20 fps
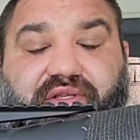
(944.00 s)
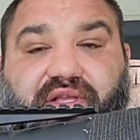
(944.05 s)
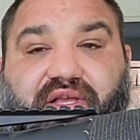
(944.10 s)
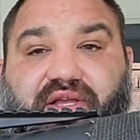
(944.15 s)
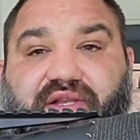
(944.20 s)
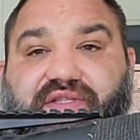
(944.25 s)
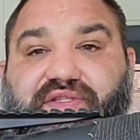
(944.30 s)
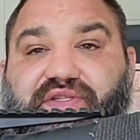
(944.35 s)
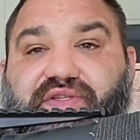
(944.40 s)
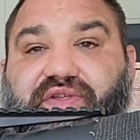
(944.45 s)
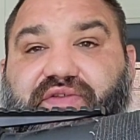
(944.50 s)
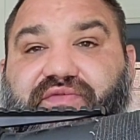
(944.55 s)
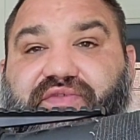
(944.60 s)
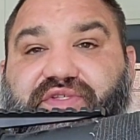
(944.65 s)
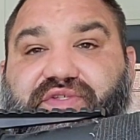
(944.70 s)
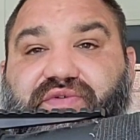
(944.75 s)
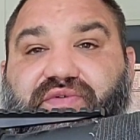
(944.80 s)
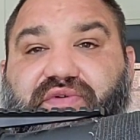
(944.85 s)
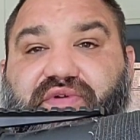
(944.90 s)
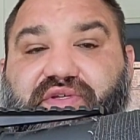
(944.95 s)
got as good of a
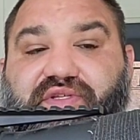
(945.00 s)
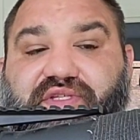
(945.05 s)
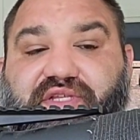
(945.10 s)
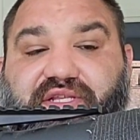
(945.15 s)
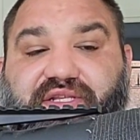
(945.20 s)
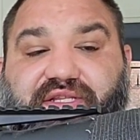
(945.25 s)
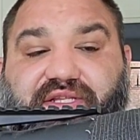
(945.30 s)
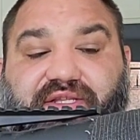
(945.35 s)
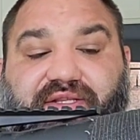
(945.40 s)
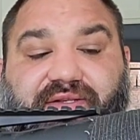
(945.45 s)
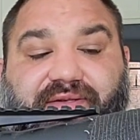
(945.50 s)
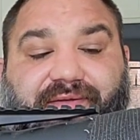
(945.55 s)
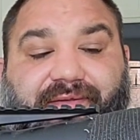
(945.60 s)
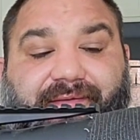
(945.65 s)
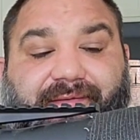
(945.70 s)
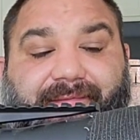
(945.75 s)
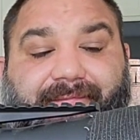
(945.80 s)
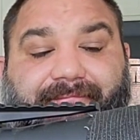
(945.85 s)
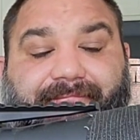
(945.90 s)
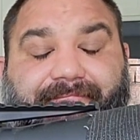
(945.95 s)
score as I did.
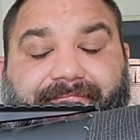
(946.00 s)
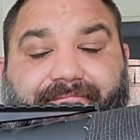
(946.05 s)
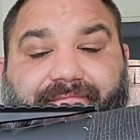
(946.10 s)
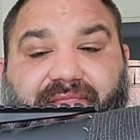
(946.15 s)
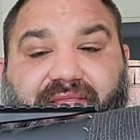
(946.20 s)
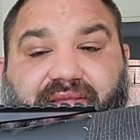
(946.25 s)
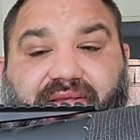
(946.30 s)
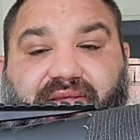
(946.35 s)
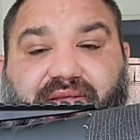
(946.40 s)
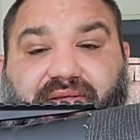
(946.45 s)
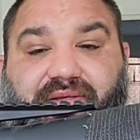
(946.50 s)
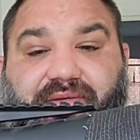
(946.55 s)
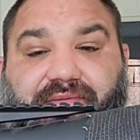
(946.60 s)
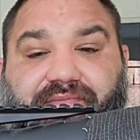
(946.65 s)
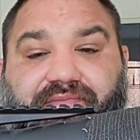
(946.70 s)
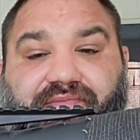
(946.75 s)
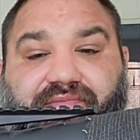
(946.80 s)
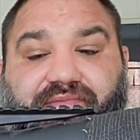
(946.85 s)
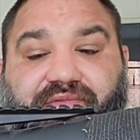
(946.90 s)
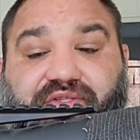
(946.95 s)

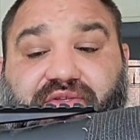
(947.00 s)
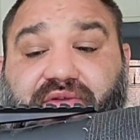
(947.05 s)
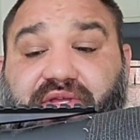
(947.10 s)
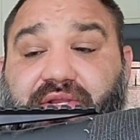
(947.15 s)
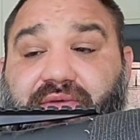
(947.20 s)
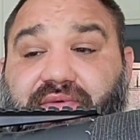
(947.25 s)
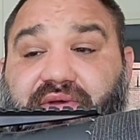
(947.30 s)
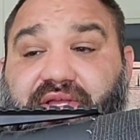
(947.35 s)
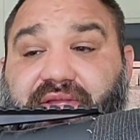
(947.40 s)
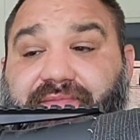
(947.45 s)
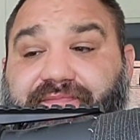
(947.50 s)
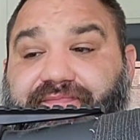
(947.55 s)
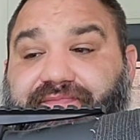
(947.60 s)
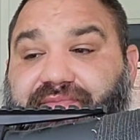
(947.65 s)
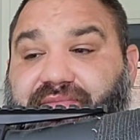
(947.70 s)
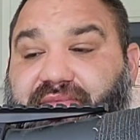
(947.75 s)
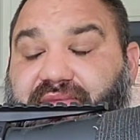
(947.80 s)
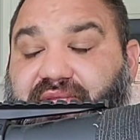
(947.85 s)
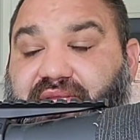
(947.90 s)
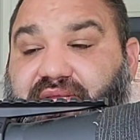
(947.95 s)
So anyway,
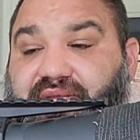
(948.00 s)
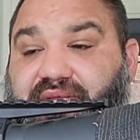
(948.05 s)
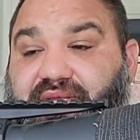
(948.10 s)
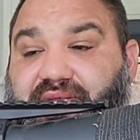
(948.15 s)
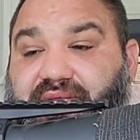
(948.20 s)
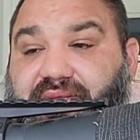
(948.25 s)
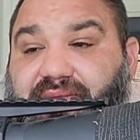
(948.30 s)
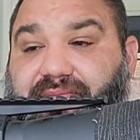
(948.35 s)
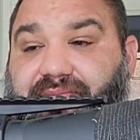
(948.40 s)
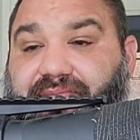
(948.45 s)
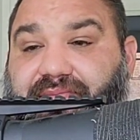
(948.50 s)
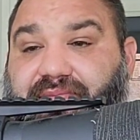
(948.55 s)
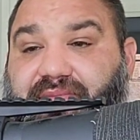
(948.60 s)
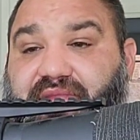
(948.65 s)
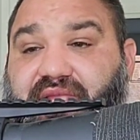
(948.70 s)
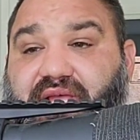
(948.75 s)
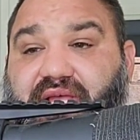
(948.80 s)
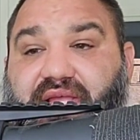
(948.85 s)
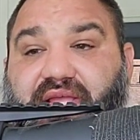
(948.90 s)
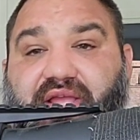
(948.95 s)

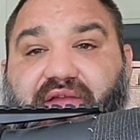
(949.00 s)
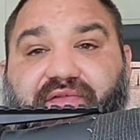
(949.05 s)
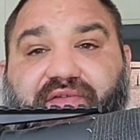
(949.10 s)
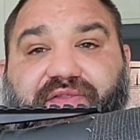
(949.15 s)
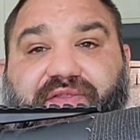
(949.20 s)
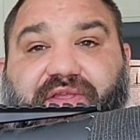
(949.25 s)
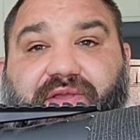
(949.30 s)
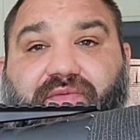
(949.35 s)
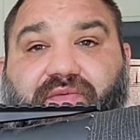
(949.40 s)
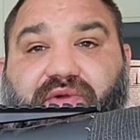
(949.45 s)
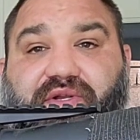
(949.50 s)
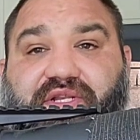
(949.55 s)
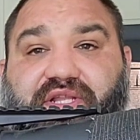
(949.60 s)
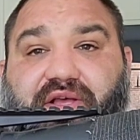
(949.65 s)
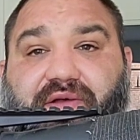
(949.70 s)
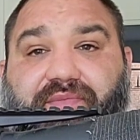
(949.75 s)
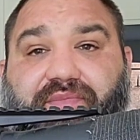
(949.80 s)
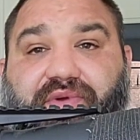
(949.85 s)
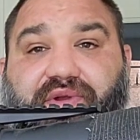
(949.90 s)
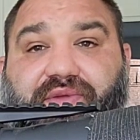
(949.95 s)
yeah, everything worked
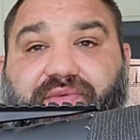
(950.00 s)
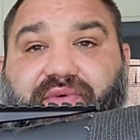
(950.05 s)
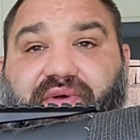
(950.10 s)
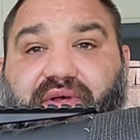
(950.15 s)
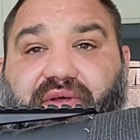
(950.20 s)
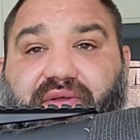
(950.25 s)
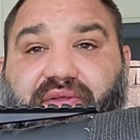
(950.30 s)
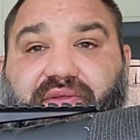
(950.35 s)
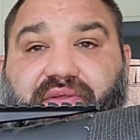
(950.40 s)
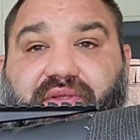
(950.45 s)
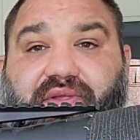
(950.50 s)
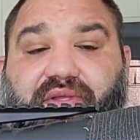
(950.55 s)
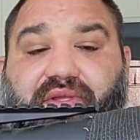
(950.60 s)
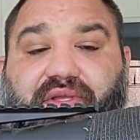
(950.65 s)
out pretty well.